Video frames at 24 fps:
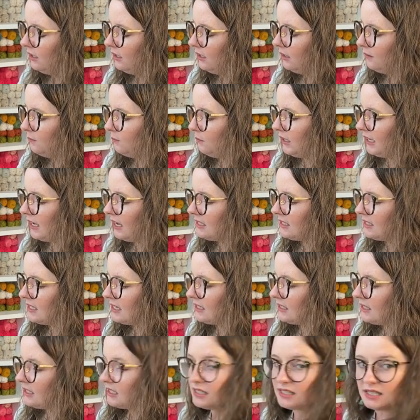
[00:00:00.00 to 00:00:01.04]
because
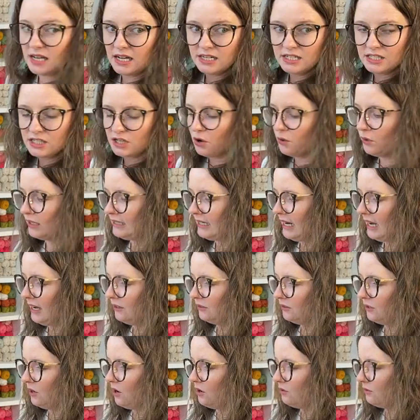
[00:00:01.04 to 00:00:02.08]
it, the sun is going
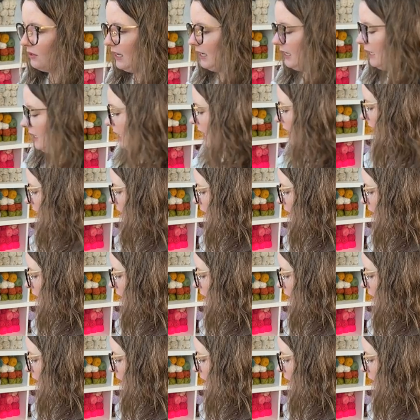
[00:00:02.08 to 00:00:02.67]
down already at